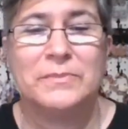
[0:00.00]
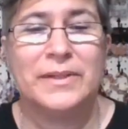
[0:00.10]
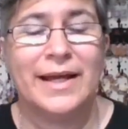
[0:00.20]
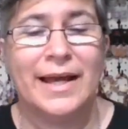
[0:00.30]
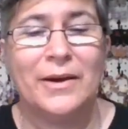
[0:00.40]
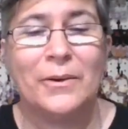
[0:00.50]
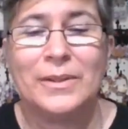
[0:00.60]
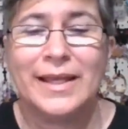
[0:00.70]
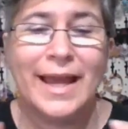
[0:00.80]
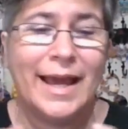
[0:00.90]
but I
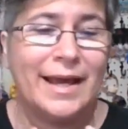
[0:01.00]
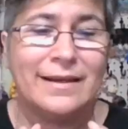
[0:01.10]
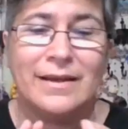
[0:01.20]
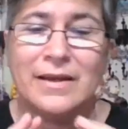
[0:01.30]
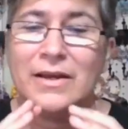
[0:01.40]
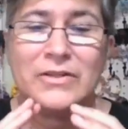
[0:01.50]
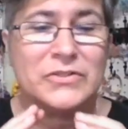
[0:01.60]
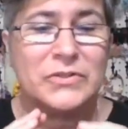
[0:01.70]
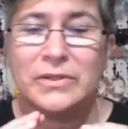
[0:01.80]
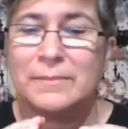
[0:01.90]
only had a
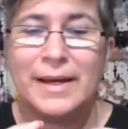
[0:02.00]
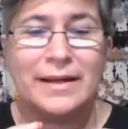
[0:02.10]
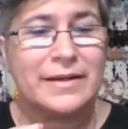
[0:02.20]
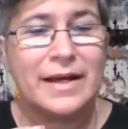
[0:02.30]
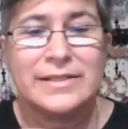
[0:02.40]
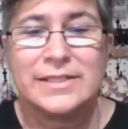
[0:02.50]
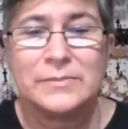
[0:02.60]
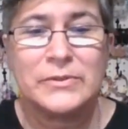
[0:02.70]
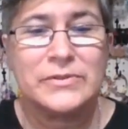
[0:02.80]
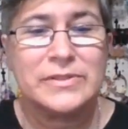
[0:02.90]
certain amount of
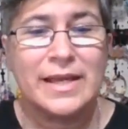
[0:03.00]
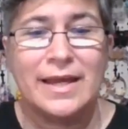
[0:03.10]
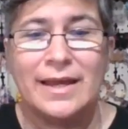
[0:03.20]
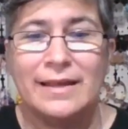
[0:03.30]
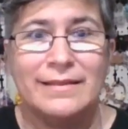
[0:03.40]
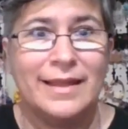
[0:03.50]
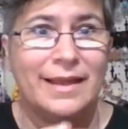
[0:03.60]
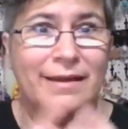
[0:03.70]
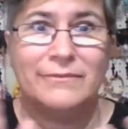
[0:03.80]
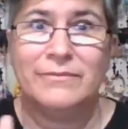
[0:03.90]
customers, and
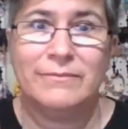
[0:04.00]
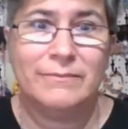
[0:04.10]
they have,